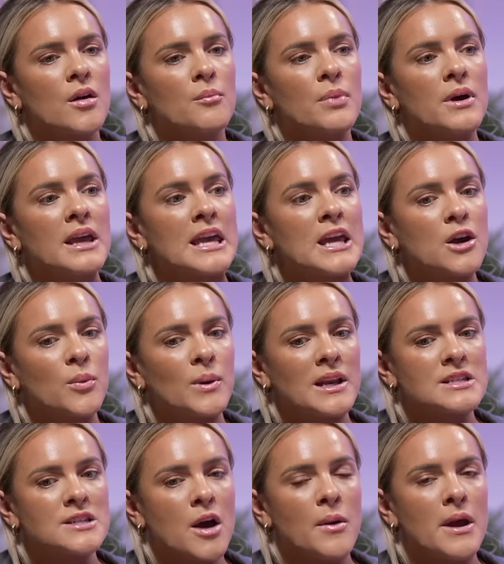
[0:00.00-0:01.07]
But each you know
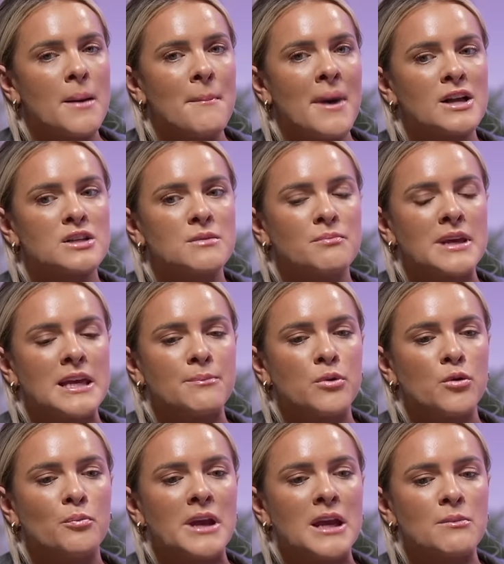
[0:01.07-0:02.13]
what I mean? Imagine
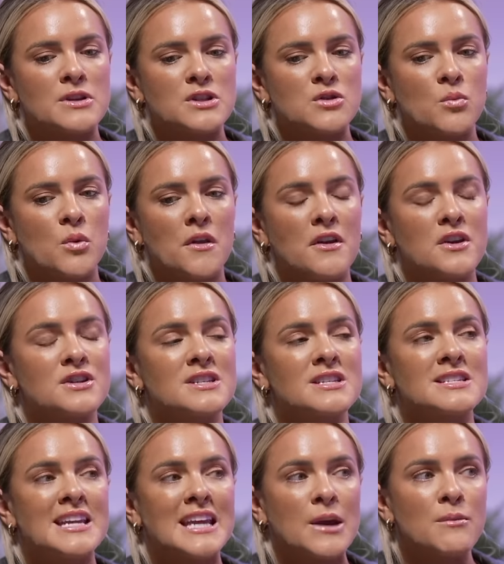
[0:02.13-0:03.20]
people being with someone and they're just
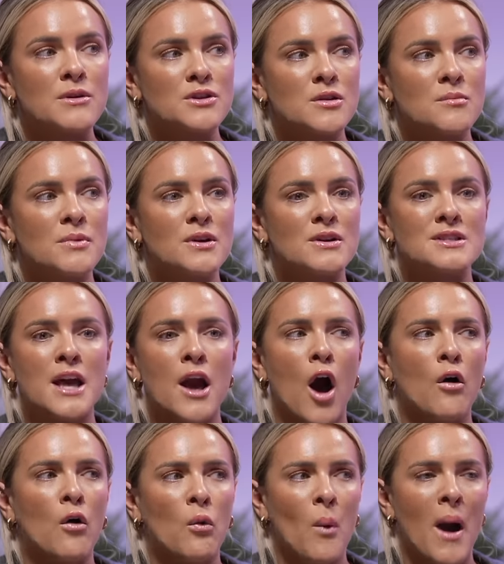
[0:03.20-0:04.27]
sticking with them because they
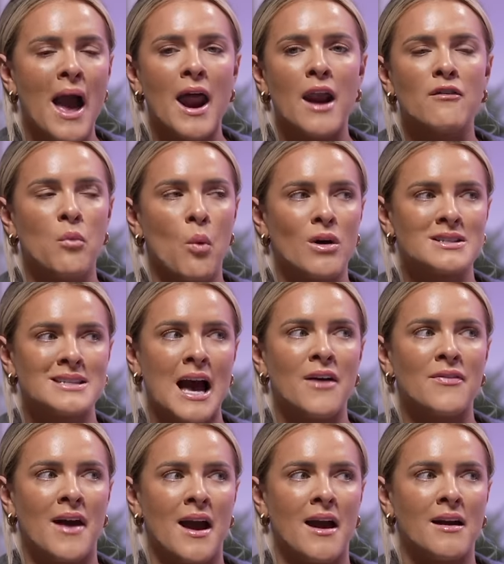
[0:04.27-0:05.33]
are aware of what's
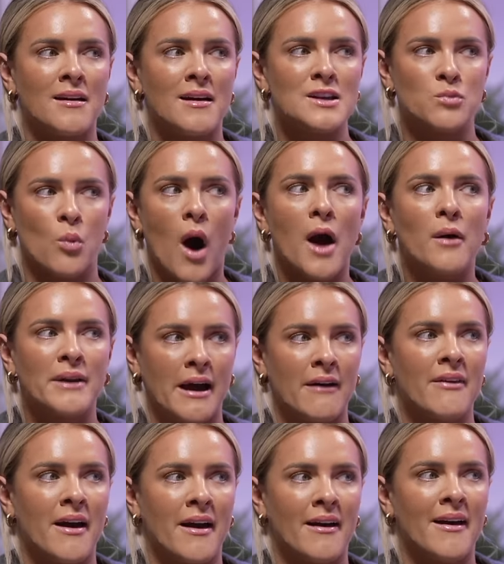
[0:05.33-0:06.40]
out there. It's wild out
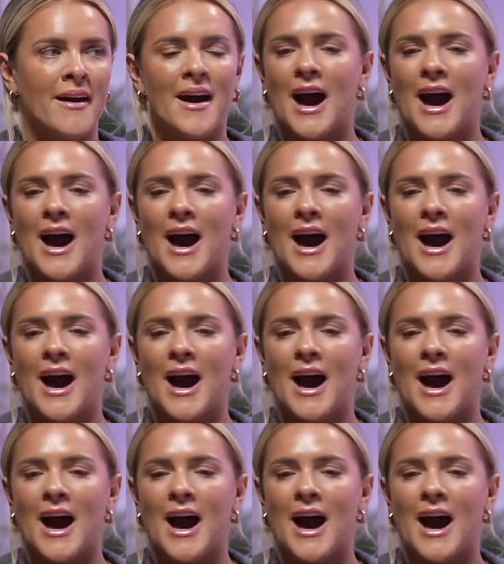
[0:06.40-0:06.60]
there.